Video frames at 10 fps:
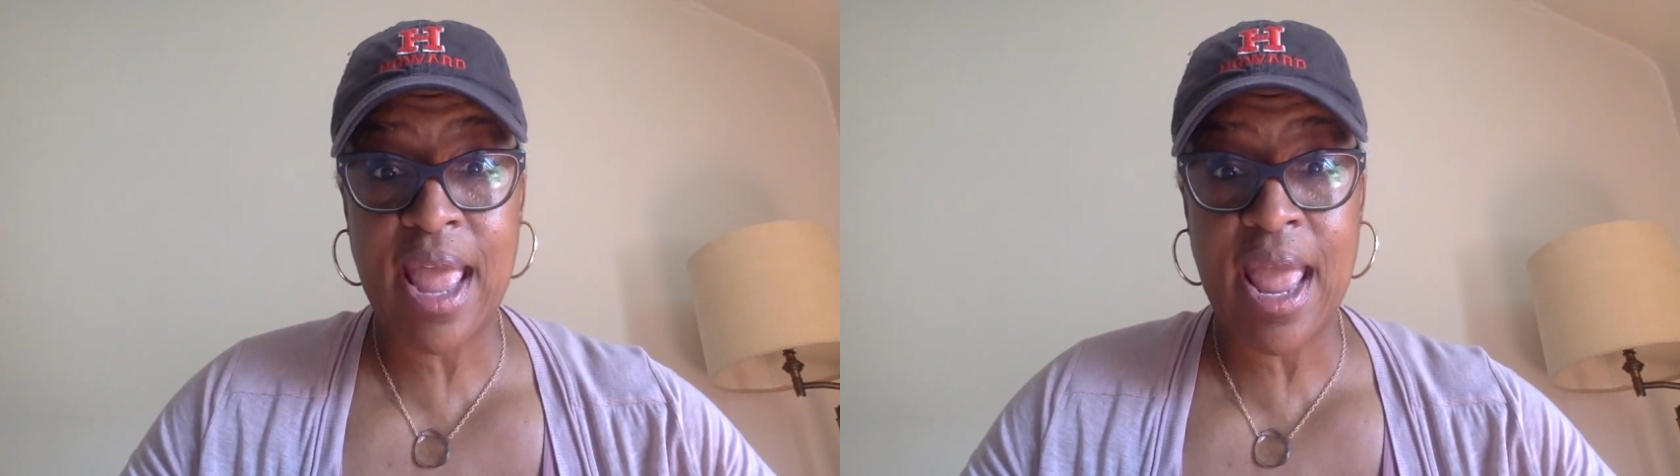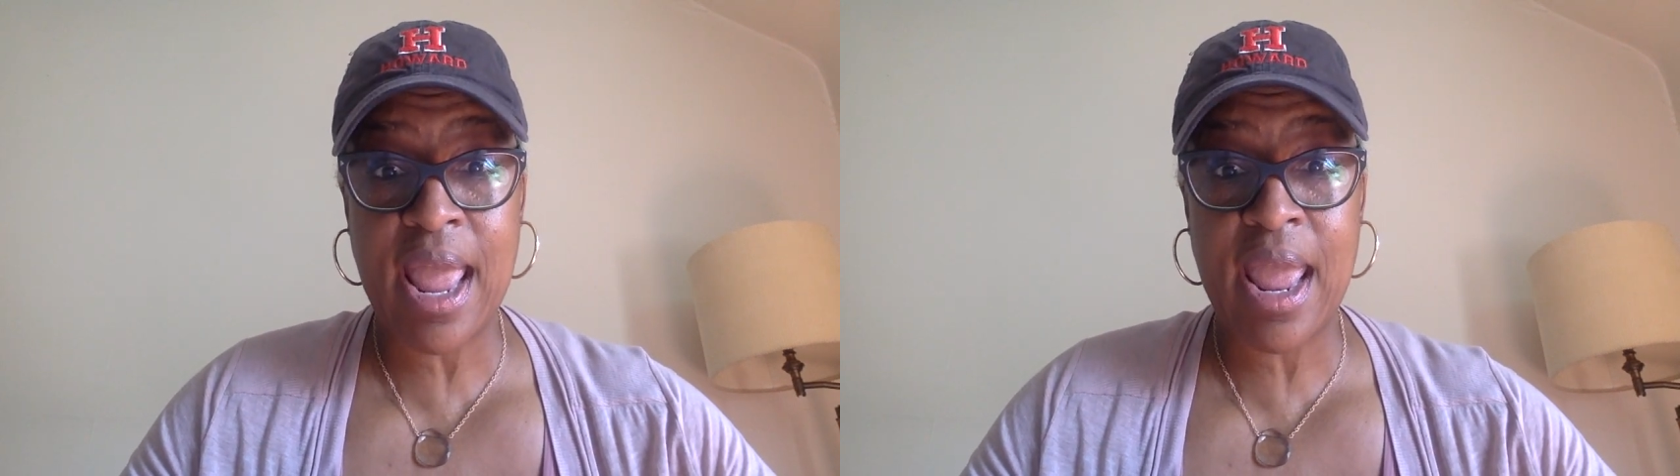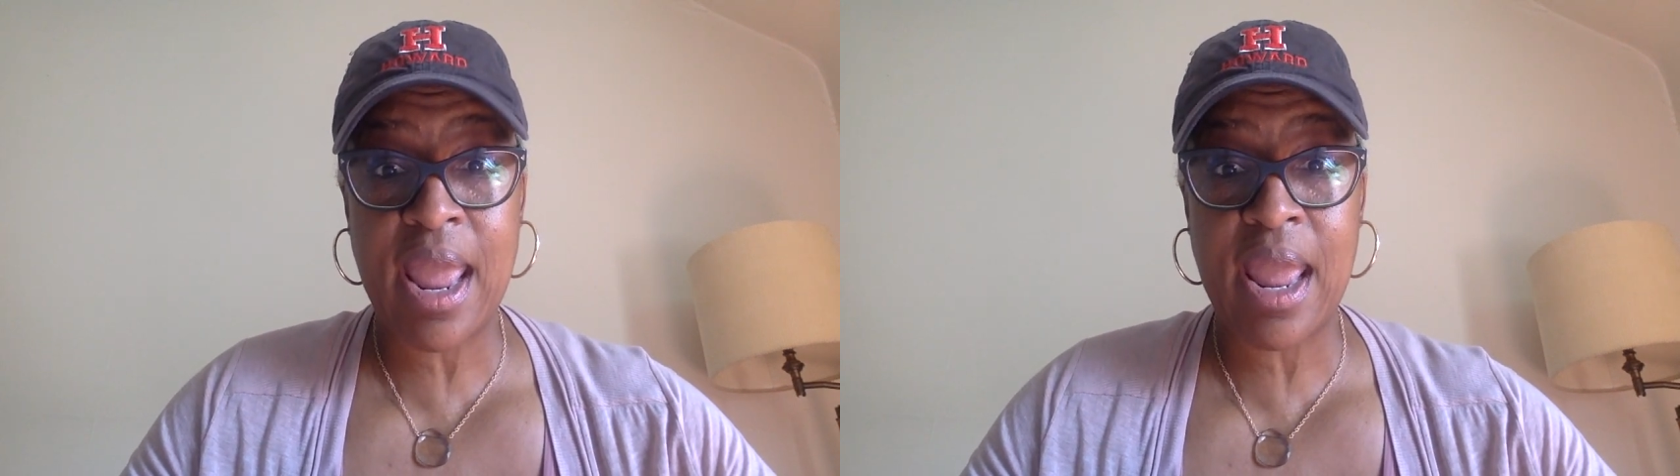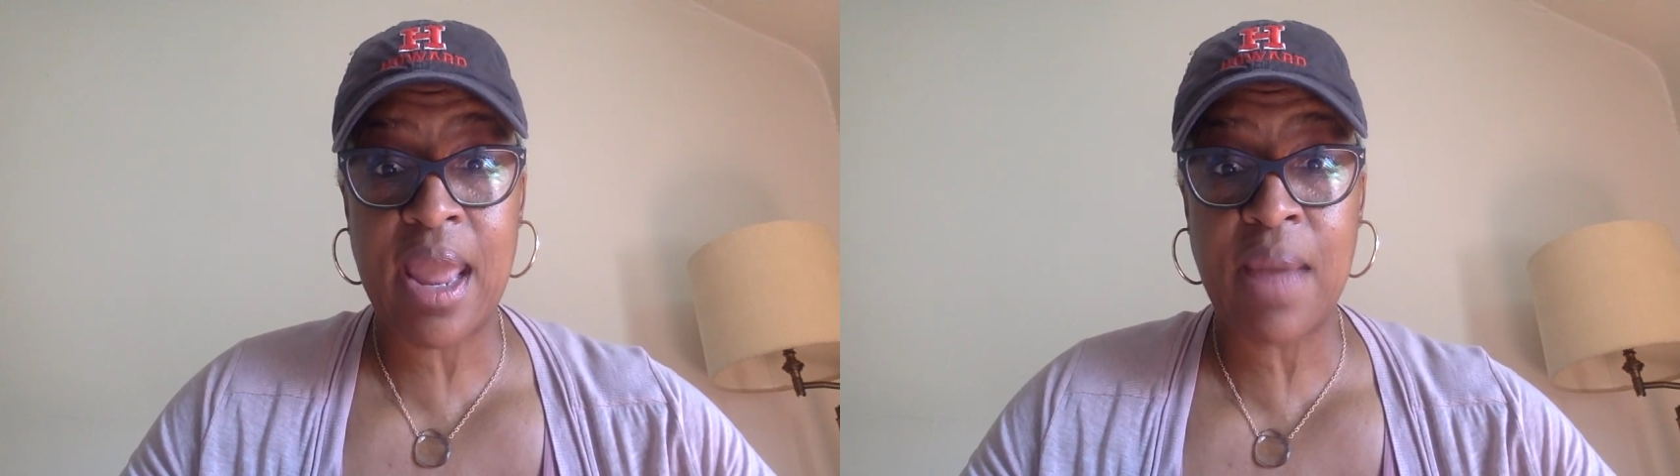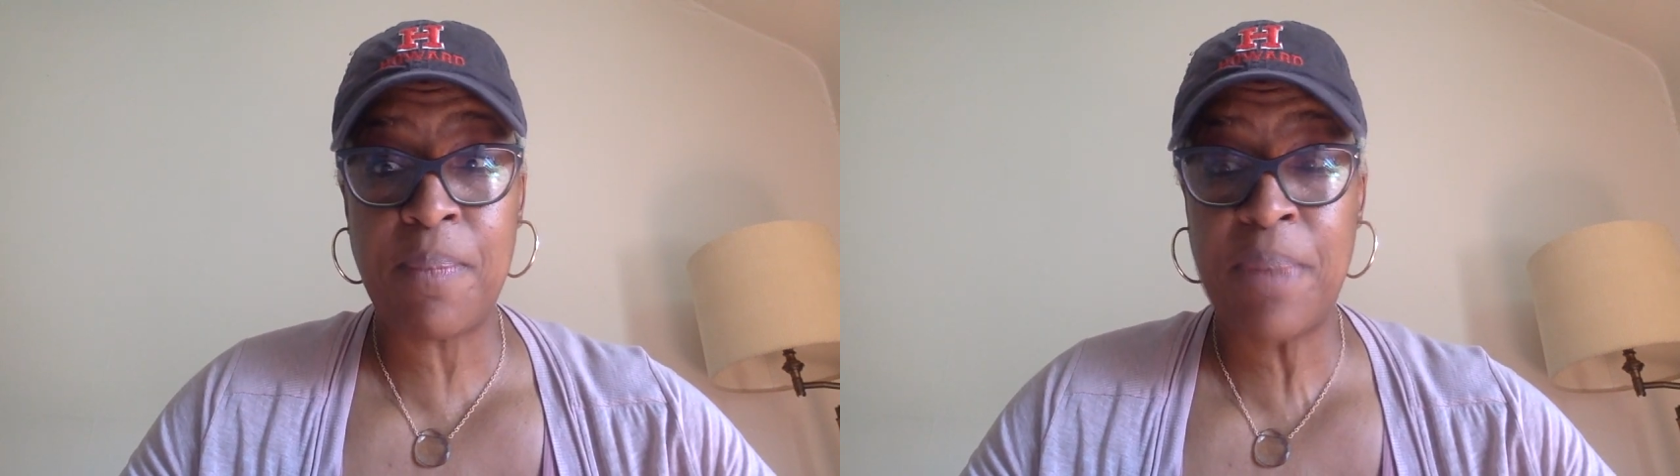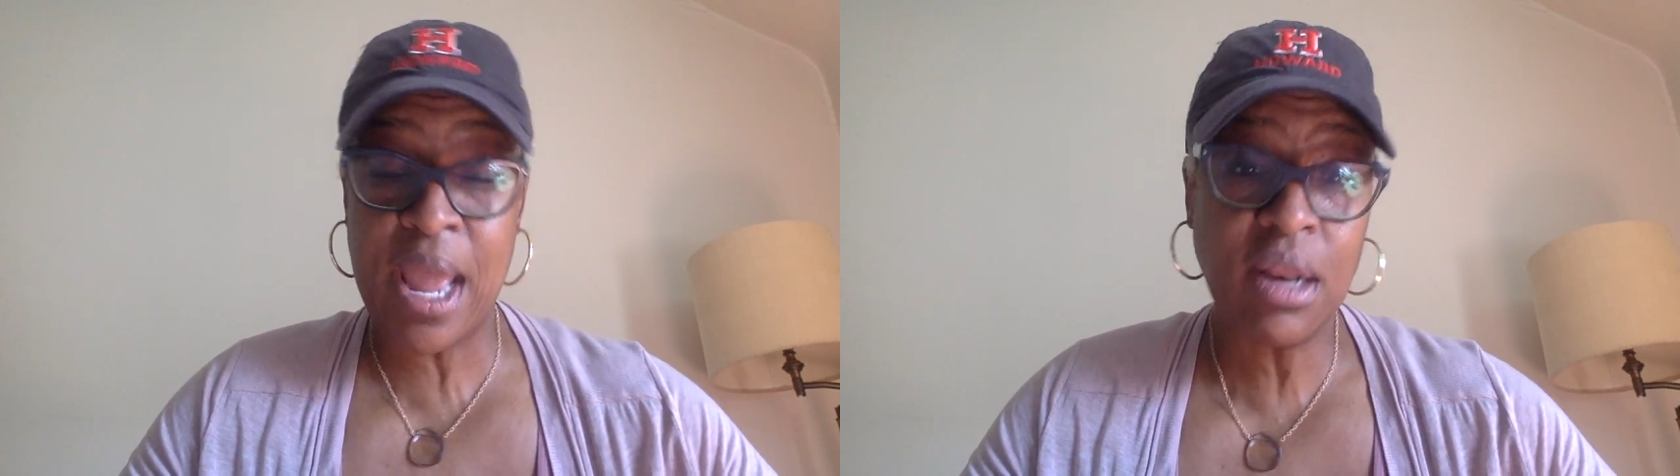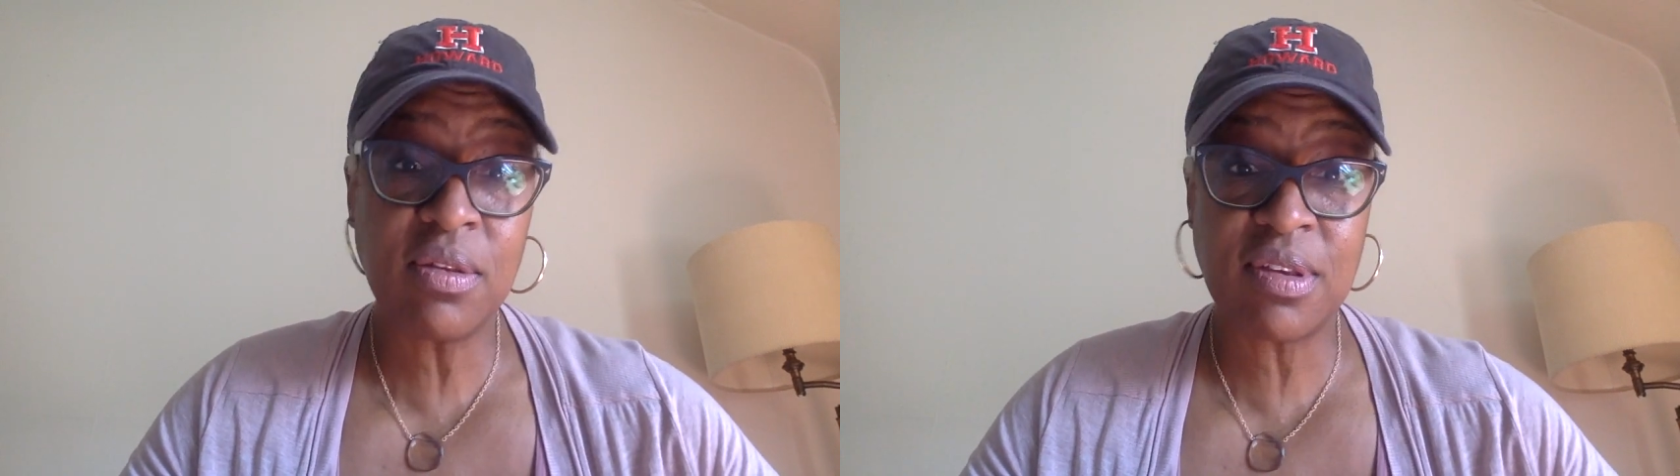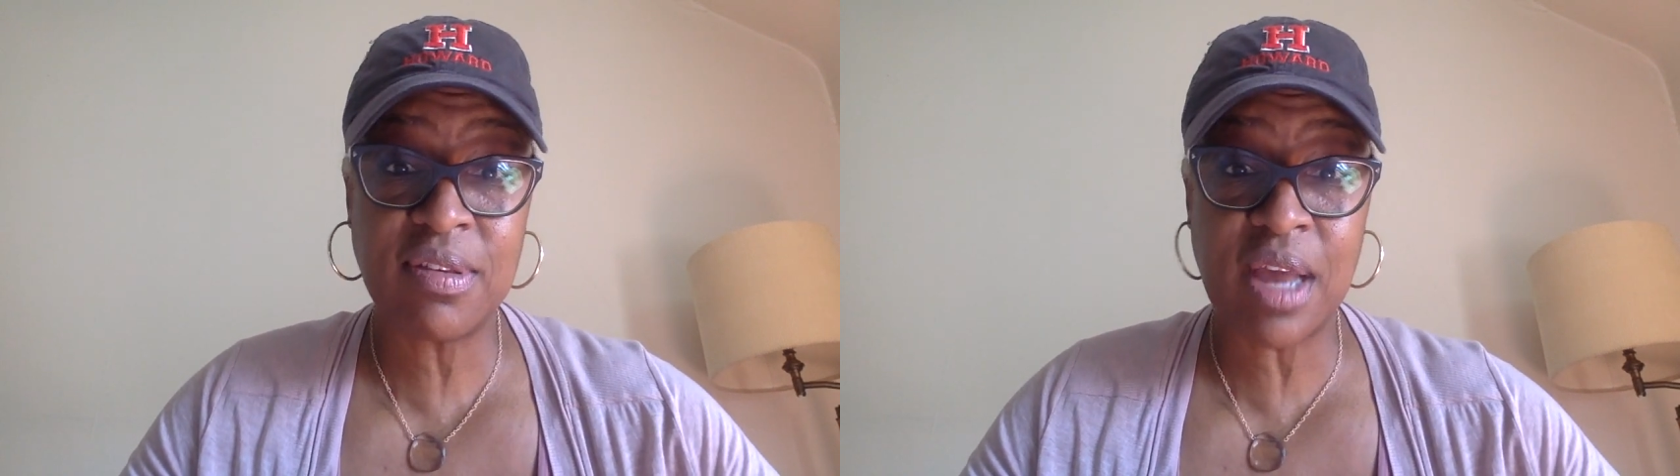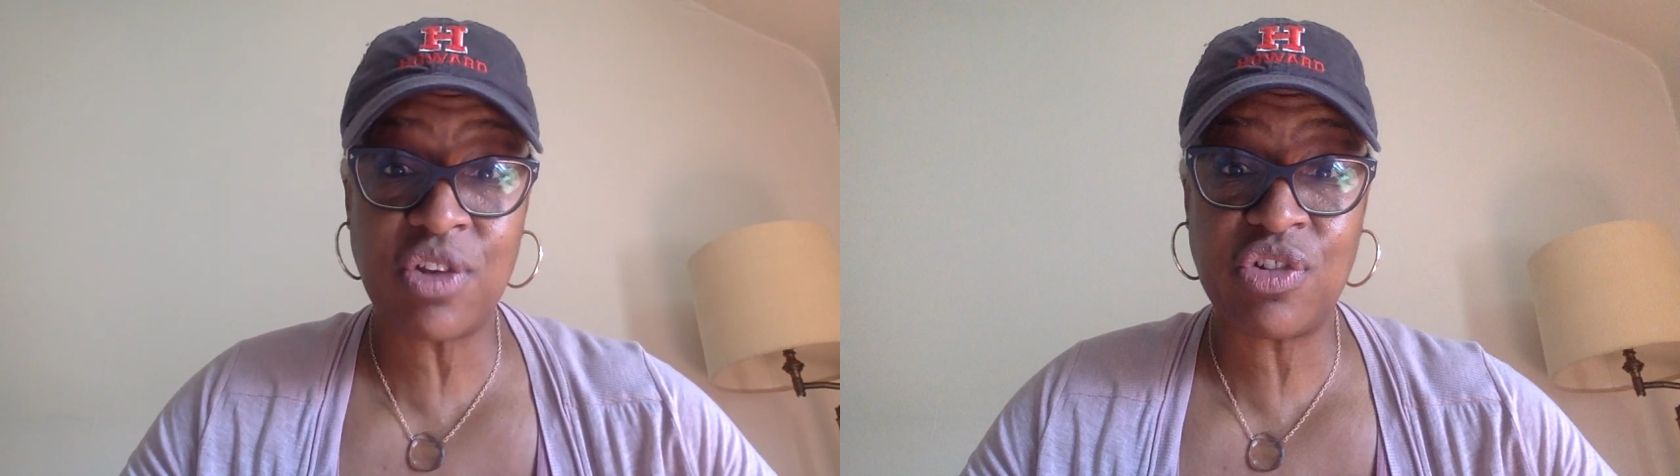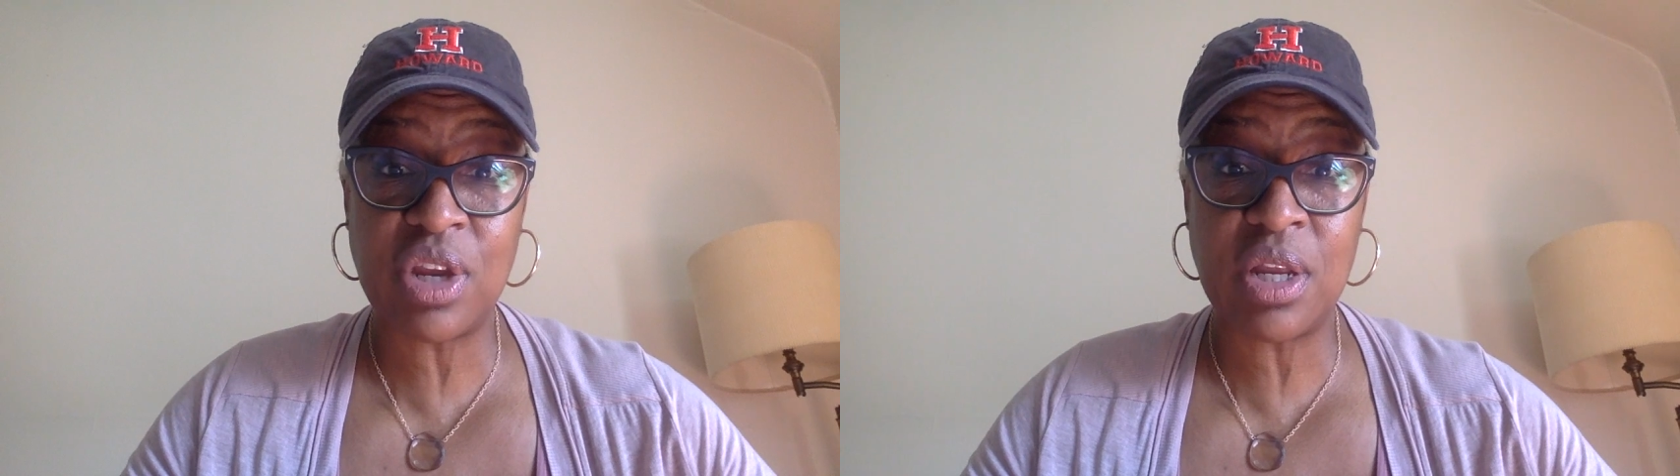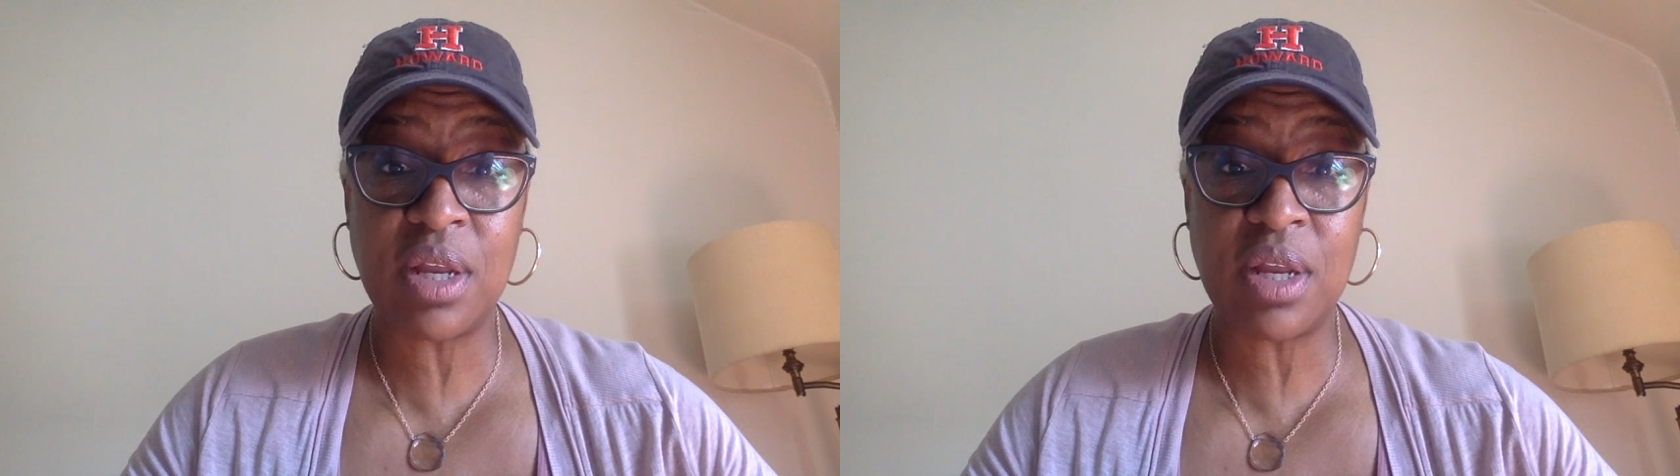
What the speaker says: a panel discussion,